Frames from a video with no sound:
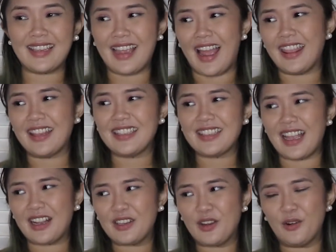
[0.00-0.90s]
Yeah, this
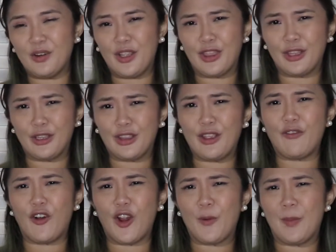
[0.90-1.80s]
is actually only 34
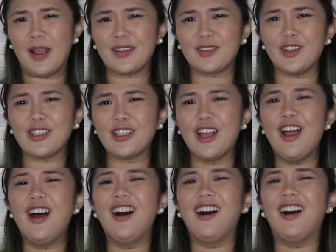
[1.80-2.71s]
pesos
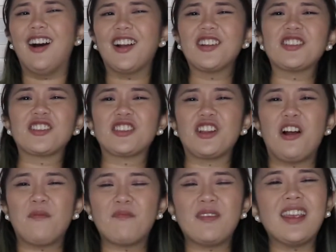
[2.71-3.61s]
on
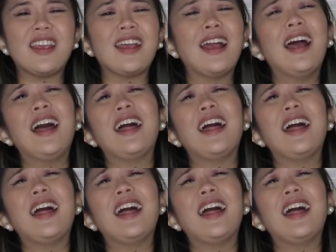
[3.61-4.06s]
Shopee.